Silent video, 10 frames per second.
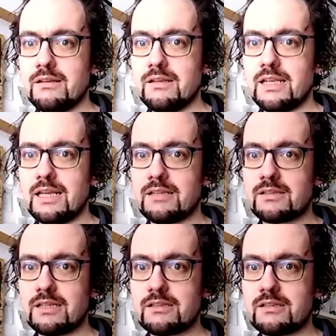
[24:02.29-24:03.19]
Yes,
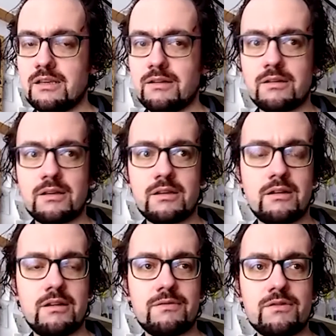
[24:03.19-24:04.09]
it's kind
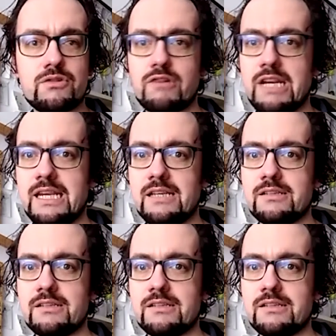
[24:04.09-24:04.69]
of trees